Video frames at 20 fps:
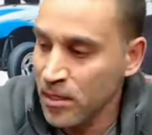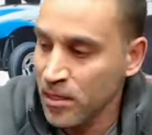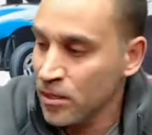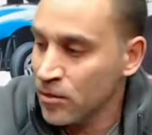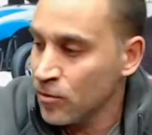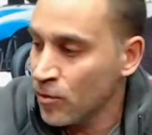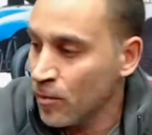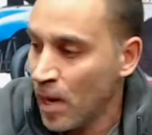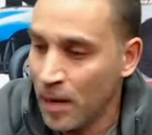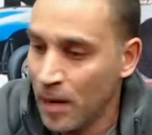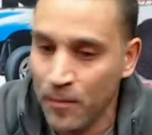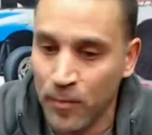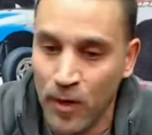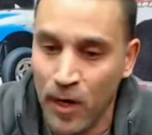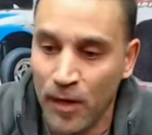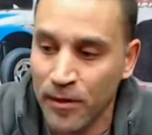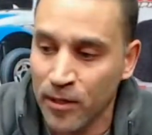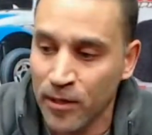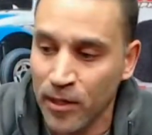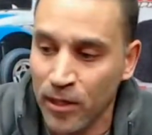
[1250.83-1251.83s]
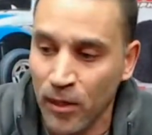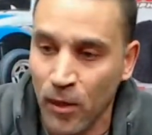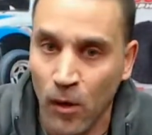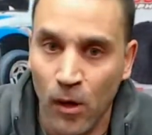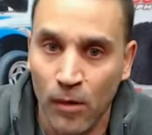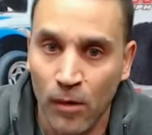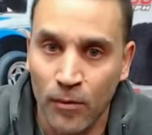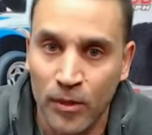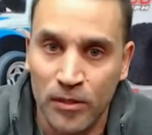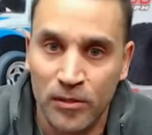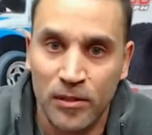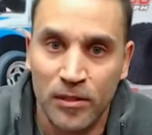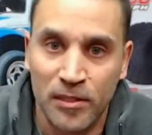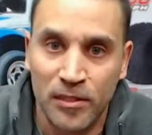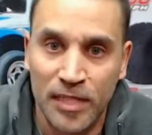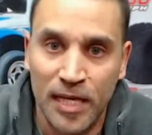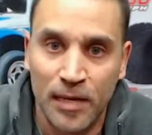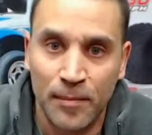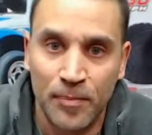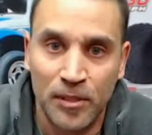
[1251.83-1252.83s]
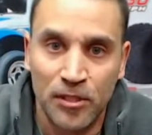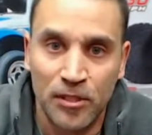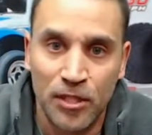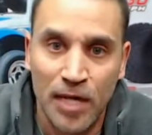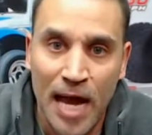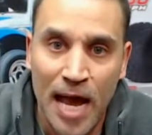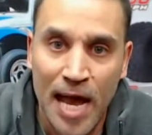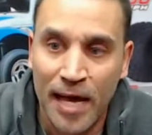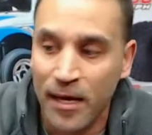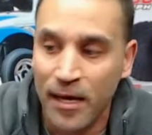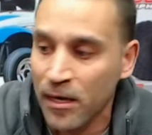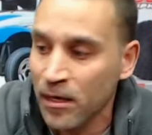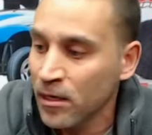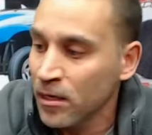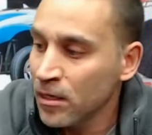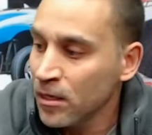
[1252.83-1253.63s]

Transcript: these with my brother-in-law, we used to set up a track.